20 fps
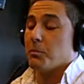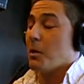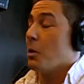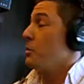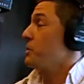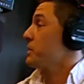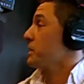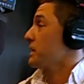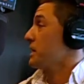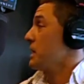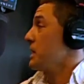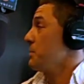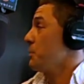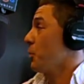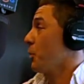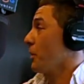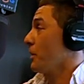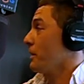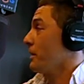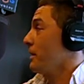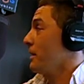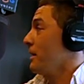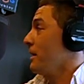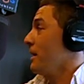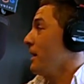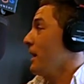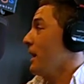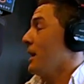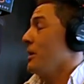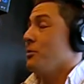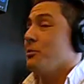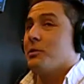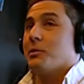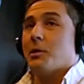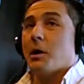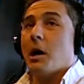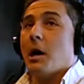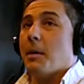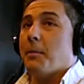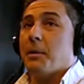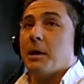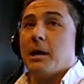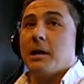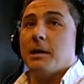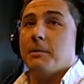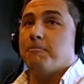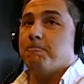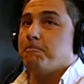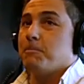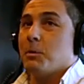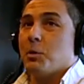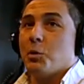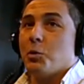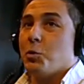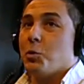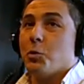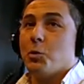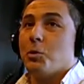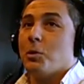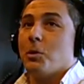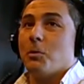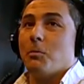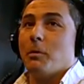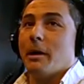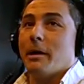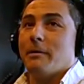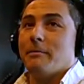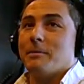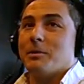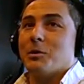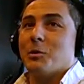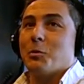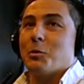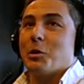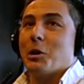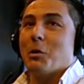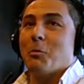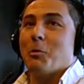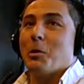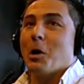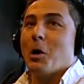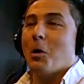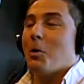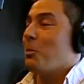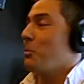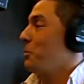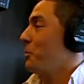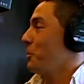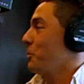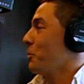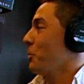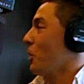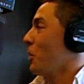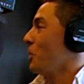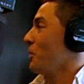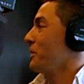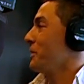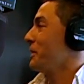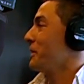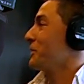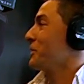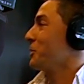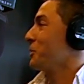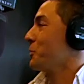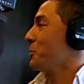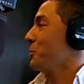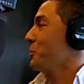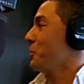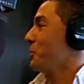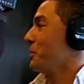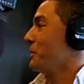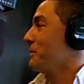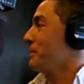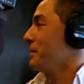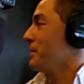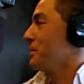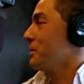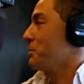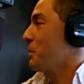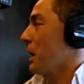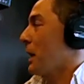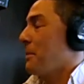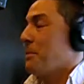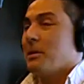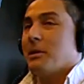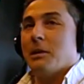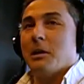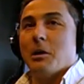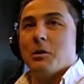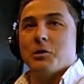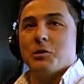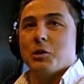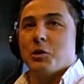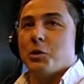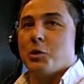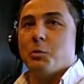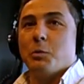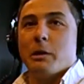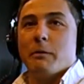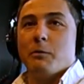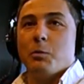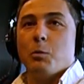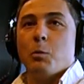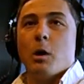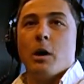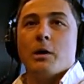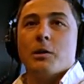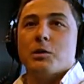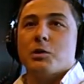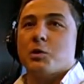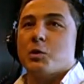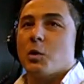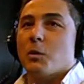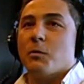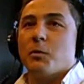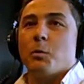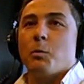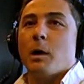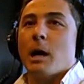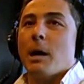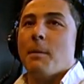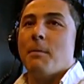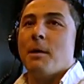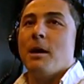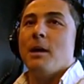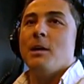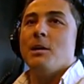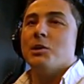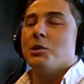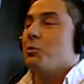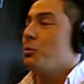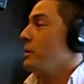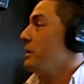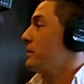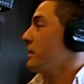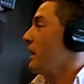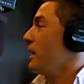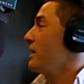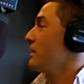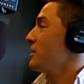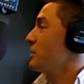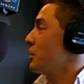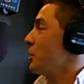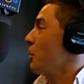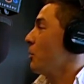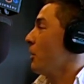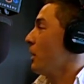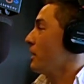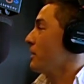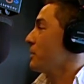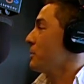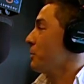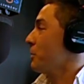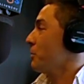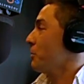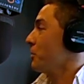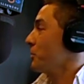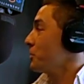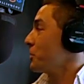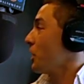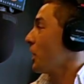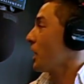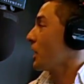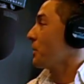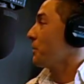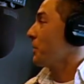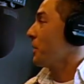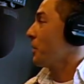remote is a keyboard, and you can hop in and Google away. So we were all addicted to Google. Pop in there and start doing whatever you want, surf the web. So it does go on to what we were talking